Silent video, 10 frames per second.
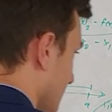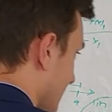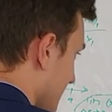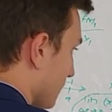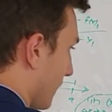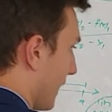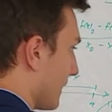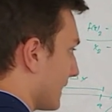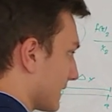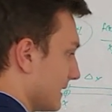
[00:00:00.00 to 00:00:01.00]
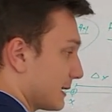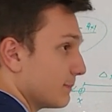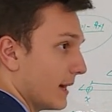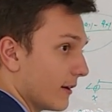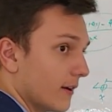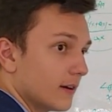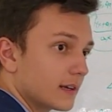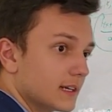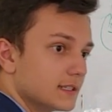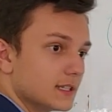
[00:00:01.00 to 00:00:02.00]
That's why I like this better,
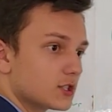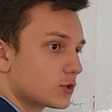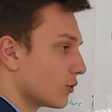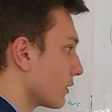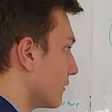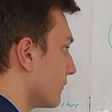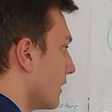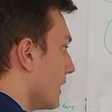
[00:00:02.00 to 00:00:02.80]
because it's sort of